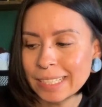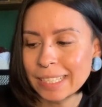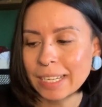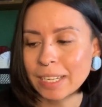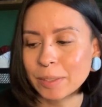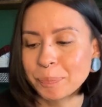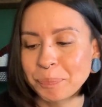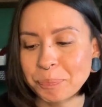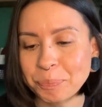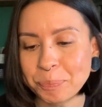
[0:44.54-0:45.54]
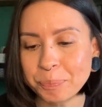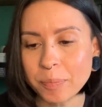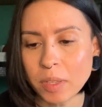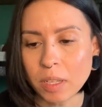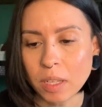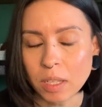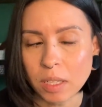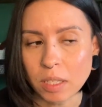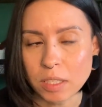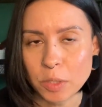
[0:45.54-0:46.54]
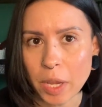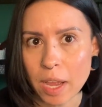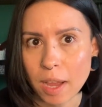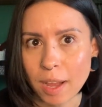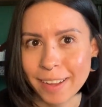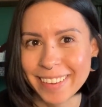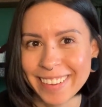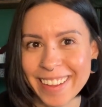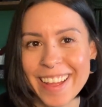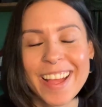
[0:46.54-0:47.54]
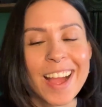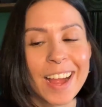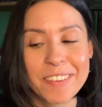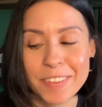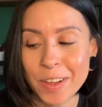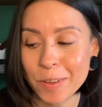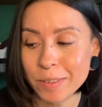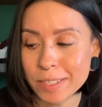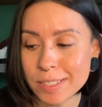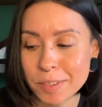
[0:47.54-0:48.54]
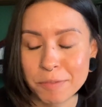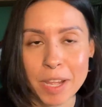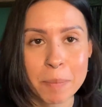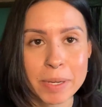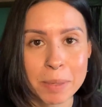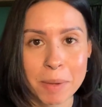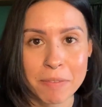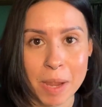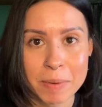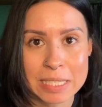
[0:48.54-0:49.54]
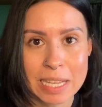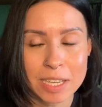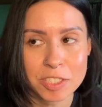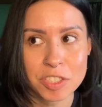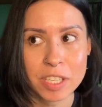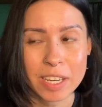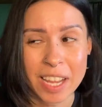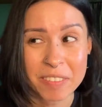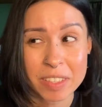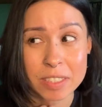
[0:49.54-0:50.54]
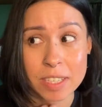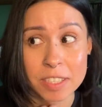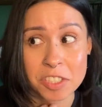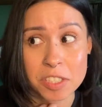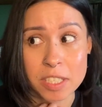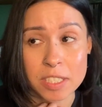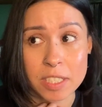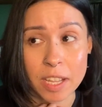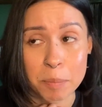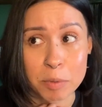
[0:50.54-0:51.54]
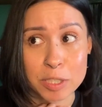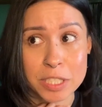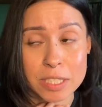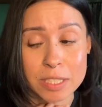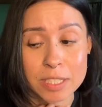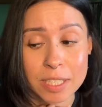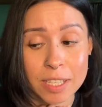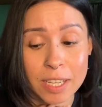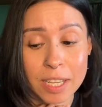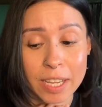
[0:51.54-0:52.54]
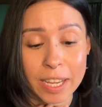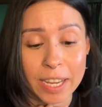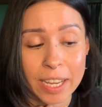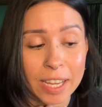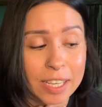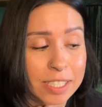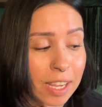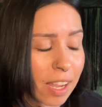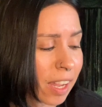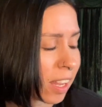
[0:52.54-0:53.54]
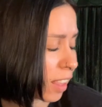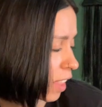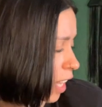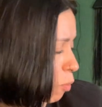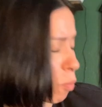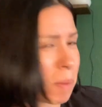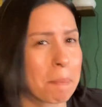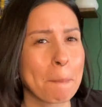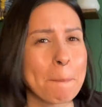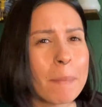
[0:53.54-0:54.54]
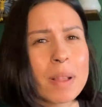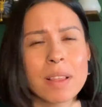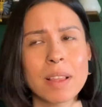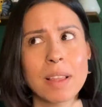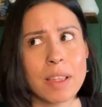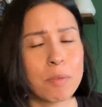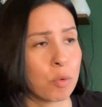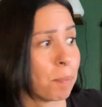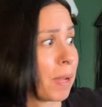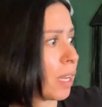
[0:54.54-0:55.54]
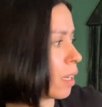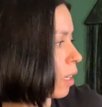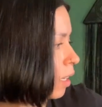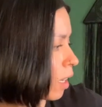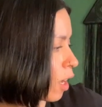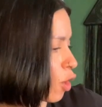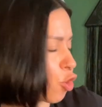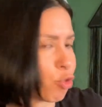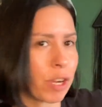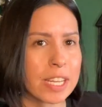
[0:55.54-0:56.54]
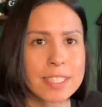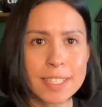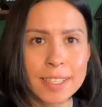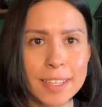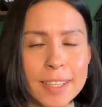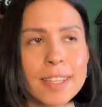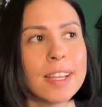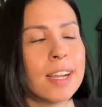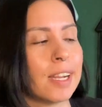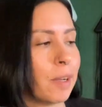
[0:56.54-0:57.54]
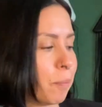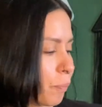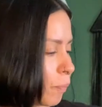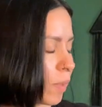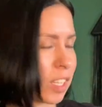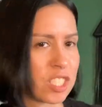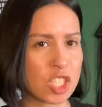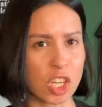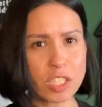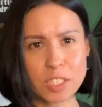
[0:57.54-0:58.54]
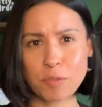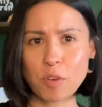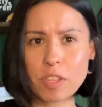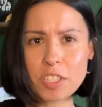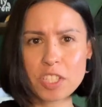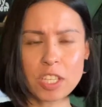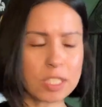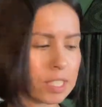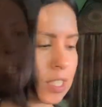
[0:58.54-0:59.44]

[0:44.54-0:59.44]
Um, so yeah, I found some fabric in my fabric stash that I haven't touched since I purchased, and I think it would make great um, skirts for the shirts.